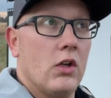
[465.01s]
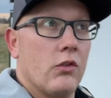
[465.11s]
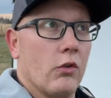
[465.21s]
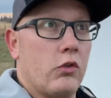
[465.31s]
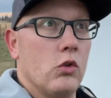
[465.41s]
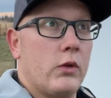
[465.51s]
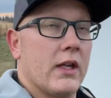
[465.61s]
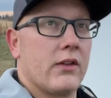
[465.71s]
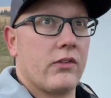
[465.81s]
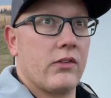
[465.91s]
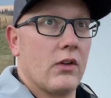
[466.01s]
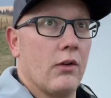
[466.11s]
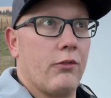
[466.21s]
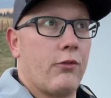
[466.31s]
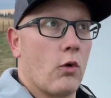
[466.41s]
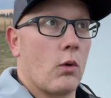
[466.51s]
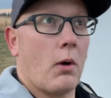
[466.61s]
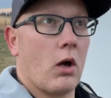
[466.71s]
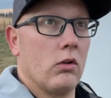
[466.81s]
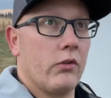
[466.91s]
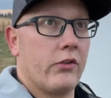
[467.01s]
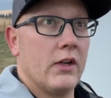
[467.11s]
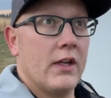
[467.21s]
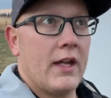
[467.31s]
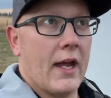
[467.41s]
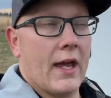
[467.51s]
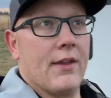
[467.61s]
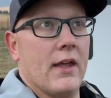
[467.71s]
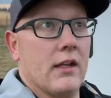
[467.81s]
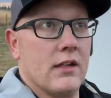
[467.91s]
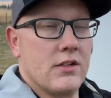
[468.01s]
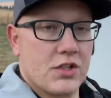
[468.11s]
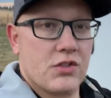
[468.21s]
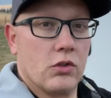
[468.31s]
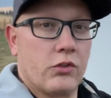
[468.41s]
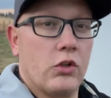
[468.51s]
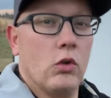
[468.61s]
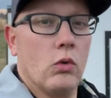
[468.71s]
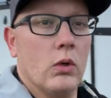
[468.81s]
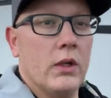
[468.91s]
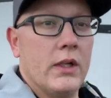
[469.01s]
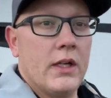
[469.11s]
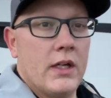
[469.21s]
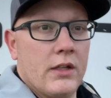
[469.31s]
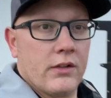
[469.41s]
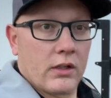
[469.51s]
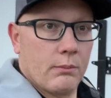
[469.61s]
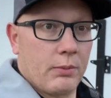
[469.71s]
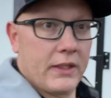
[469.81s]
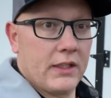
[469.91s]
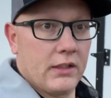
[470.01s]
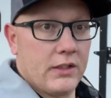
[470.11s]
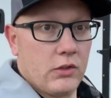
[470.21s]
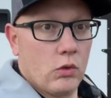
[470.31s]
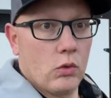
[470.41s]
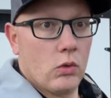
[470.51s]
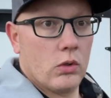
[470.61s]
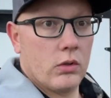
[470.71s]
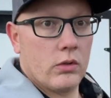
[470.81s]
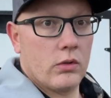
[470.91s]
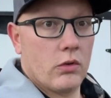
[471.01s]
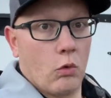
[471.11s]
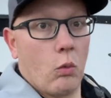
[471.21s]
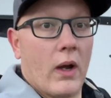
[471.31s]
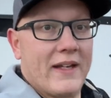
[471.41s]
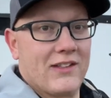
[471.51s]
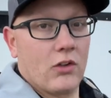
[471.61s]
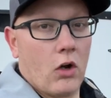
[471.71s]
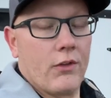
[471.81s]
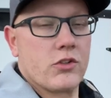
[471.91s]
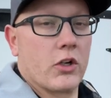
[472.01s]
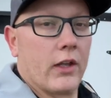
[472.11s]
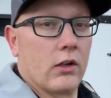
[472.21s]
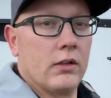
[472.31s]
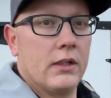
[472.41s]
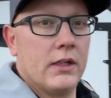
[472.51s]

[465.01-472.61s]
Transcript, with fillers: So two kits of four bottles and then an additional two to completely do the white on the trailer.